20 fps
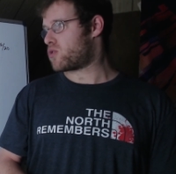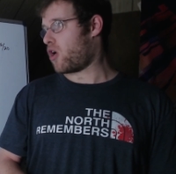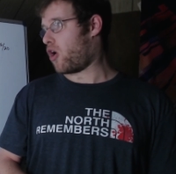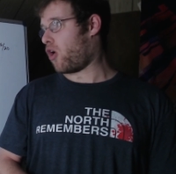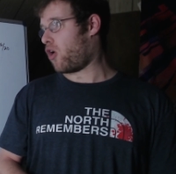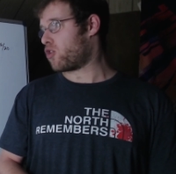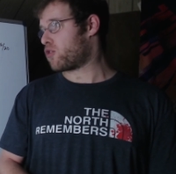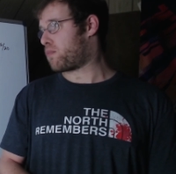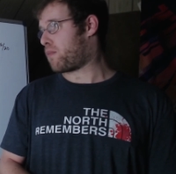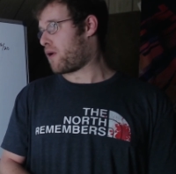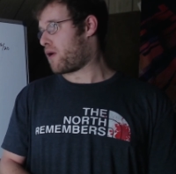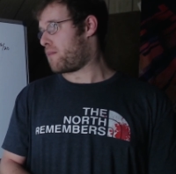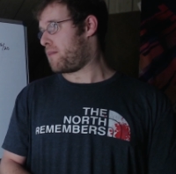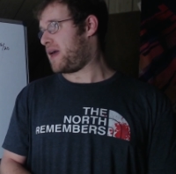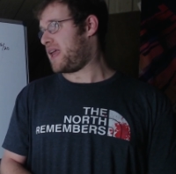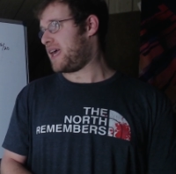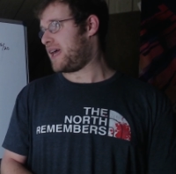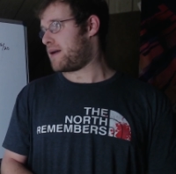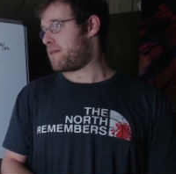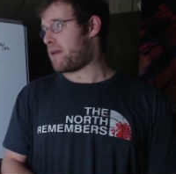gold per
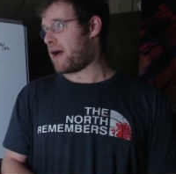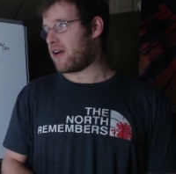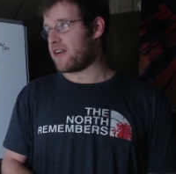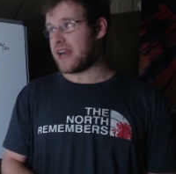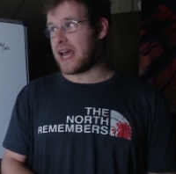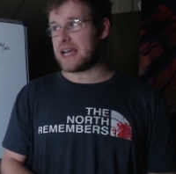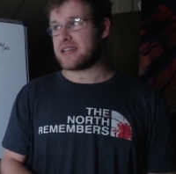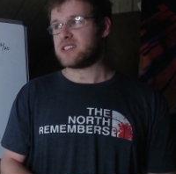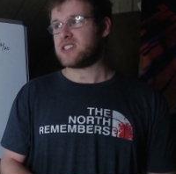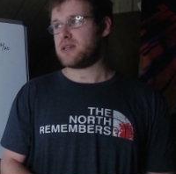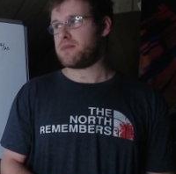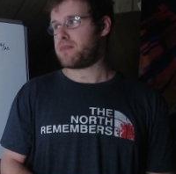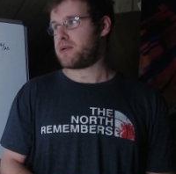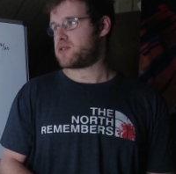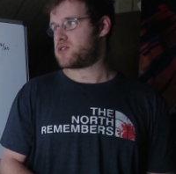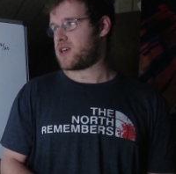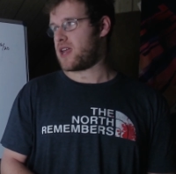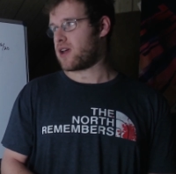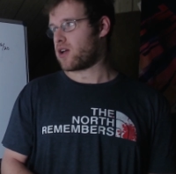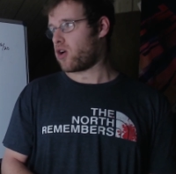minute, about
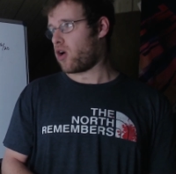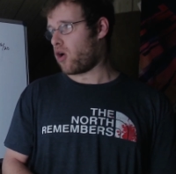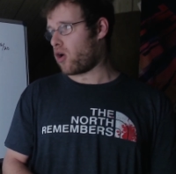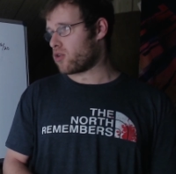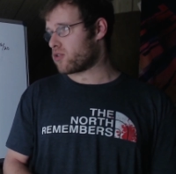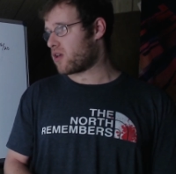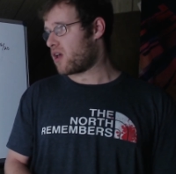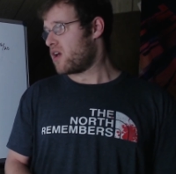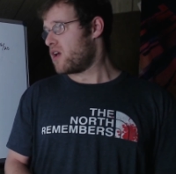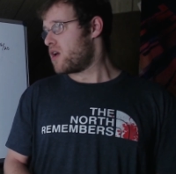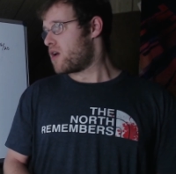19% of gold.